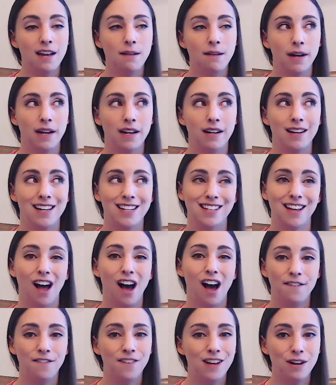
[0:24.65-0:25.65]
but is
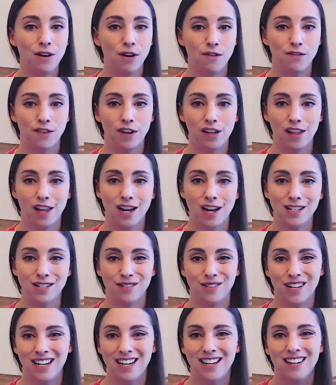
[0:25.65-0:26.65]
often overlooked
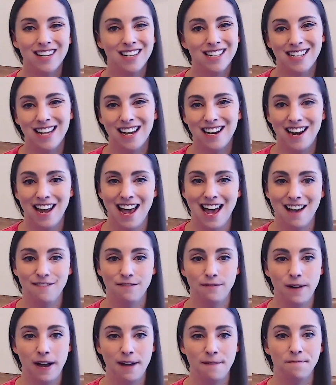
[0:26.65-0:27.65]
or done
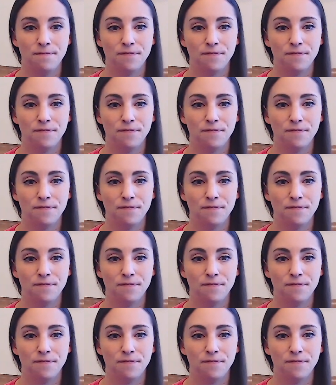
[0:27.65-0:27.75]
halfway.